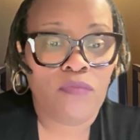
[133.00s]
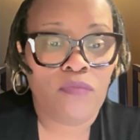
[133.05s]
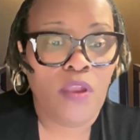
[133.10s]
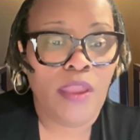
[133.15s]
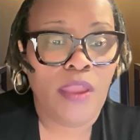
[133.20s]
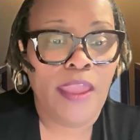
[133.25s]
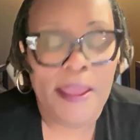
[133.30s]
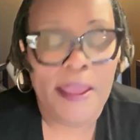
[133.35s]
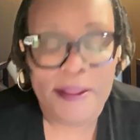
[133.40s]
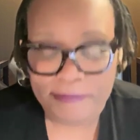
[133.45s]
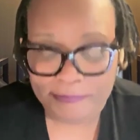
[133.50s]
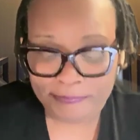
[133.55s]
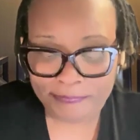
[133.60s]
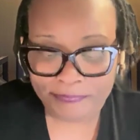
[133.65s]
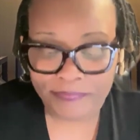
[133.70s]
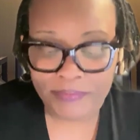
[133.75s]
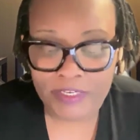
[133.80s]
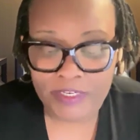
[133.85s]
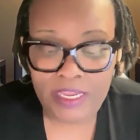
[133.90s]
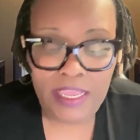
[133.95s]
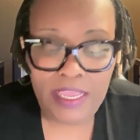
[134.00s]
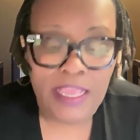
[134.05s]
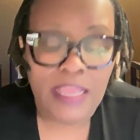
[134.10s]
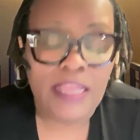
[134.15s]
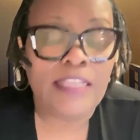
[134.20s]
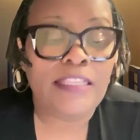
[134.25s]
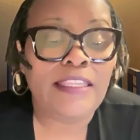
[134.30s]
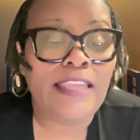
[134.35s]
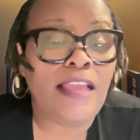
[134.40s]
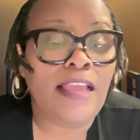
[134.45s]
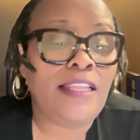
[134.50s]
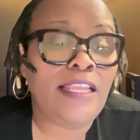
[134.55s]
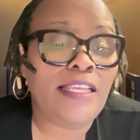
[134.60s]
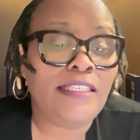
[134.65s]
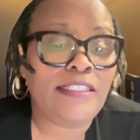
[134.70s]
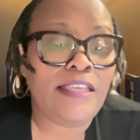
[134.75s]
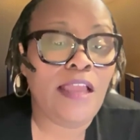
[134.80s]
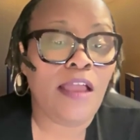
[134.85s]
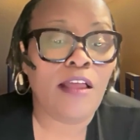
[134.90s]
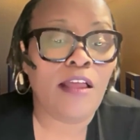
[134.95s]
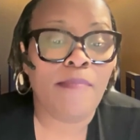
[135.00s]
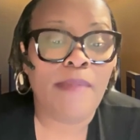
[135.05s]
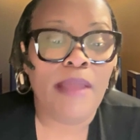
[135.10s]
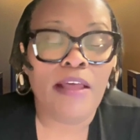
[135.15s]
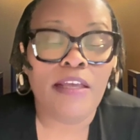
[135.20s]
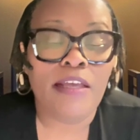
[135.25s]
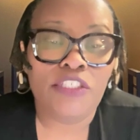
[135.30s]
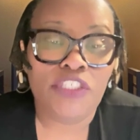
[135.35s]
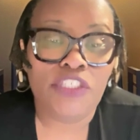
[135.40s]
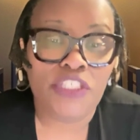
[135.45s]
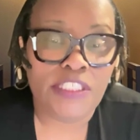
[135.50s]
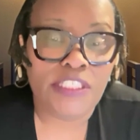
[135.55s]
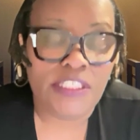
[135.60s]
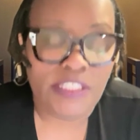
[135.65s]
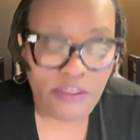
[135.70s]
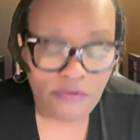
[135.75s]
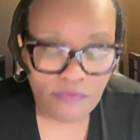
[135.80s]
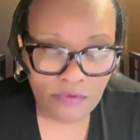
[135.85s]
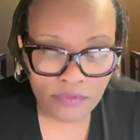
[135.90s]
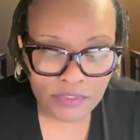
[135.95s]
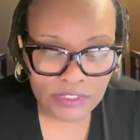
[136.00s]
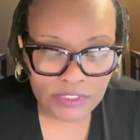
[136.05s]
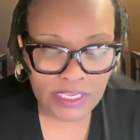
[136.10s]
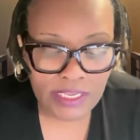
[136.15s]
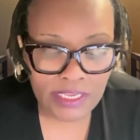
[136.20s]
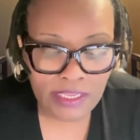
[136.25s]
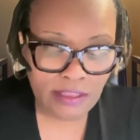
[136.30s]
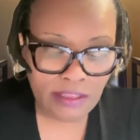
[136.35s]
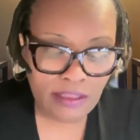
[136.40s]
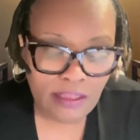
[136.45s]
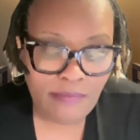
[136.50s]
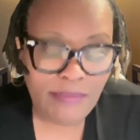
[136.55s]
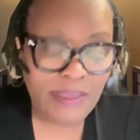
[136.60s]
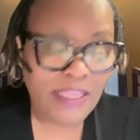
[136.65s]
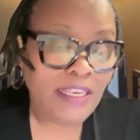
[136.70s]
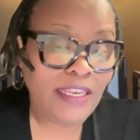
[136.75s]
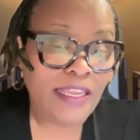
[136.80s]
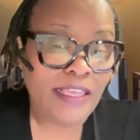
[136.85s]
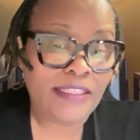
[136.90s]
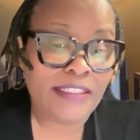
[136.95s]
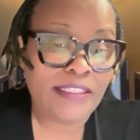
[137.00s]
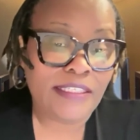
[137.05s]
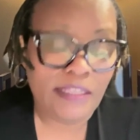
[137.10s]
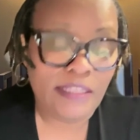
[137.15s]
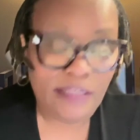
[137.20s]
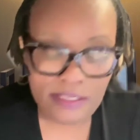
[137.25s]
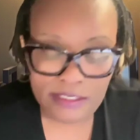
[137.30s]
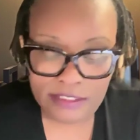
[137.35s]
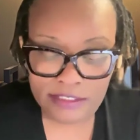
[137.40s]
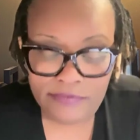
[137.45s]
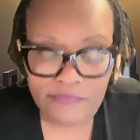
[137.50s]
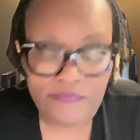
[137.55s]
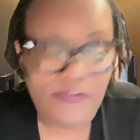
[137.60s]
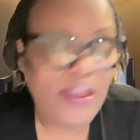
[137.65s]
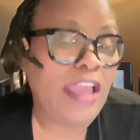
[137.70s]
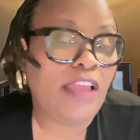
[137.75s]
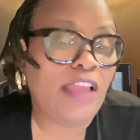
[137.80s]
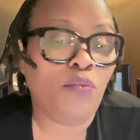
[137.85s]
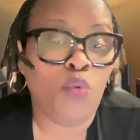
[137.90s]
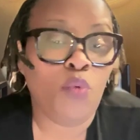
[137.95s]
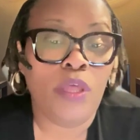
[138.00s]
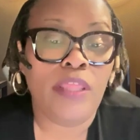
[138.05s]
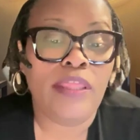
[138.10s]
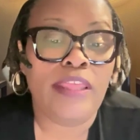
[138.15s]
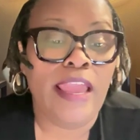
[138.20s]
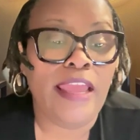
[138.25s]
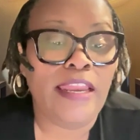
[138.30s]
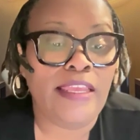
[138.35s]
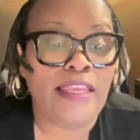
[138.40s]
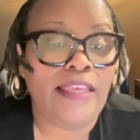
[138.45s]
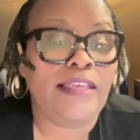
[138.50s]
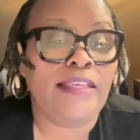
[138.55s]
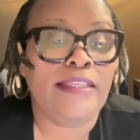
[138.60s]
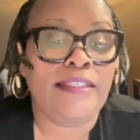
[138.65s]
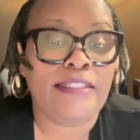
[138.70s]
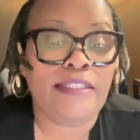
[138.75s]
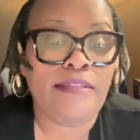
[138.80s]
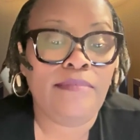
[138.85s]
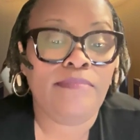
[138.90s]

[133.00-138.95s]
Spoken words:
Okay. Now let's talk about adjusted gross income and let's define what that is.